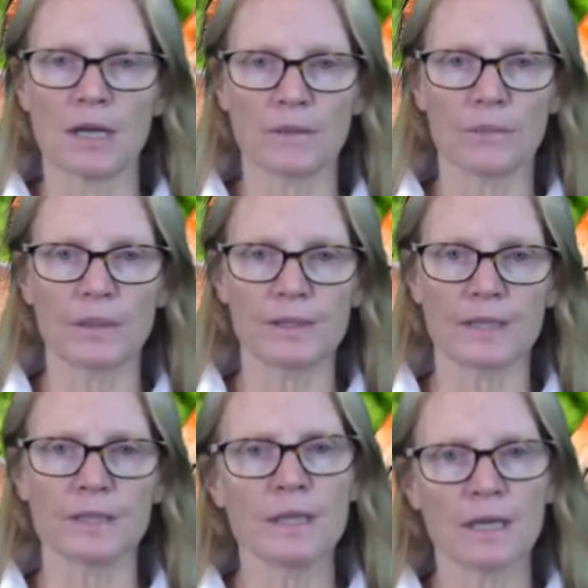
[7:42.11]
I
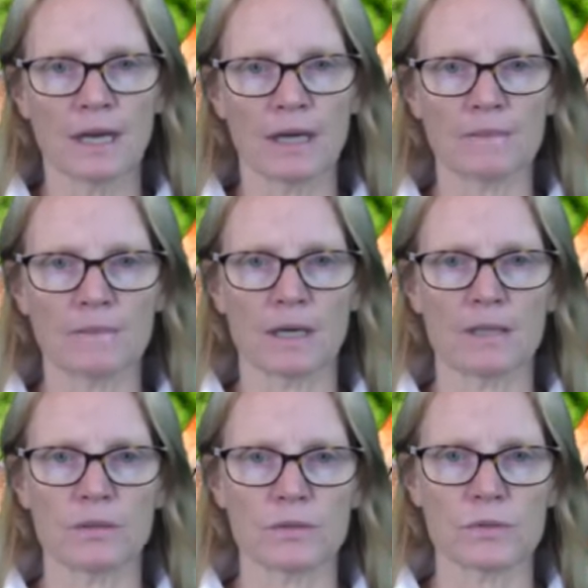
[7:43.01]
wonder how
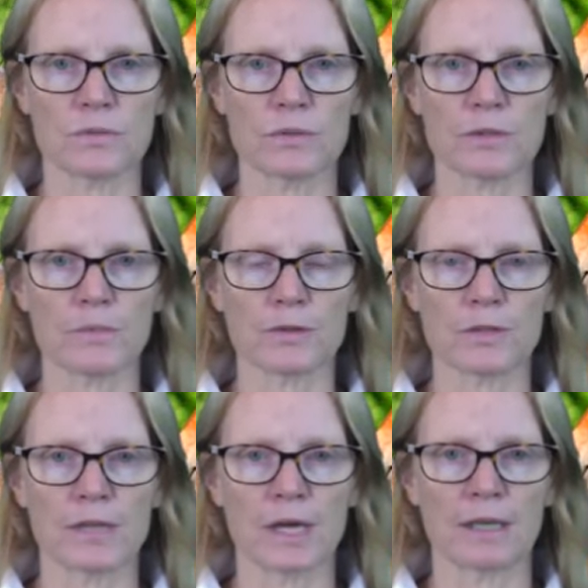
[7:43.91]
my horse will respond
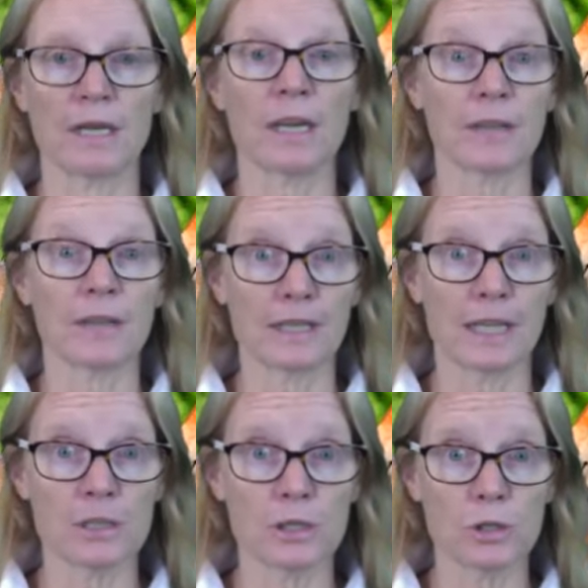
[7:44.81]
to that. That
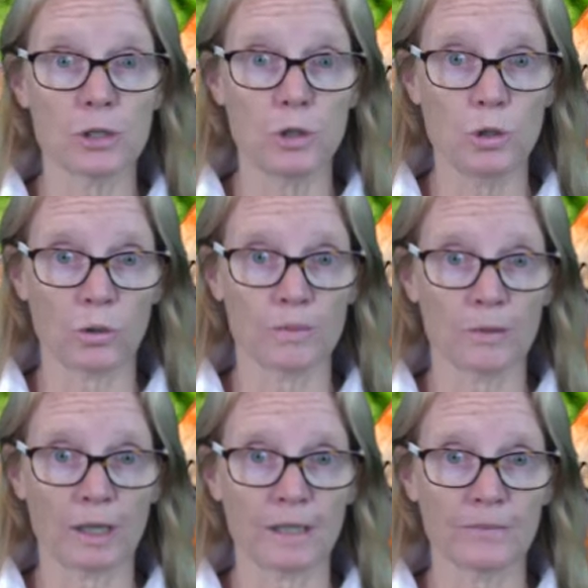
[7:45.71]
engages your
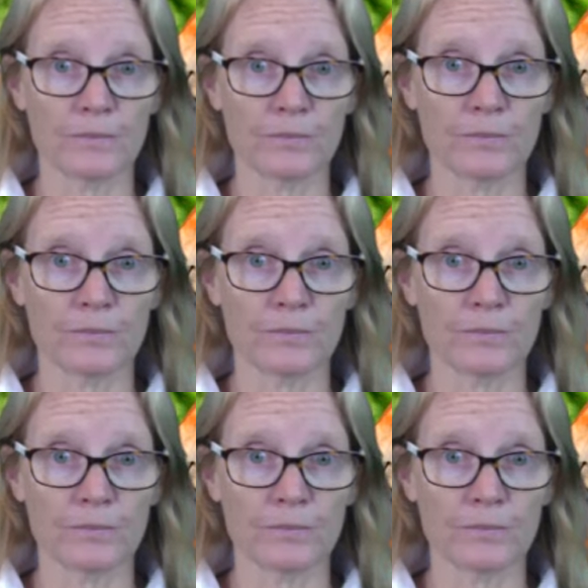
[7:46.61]
brain.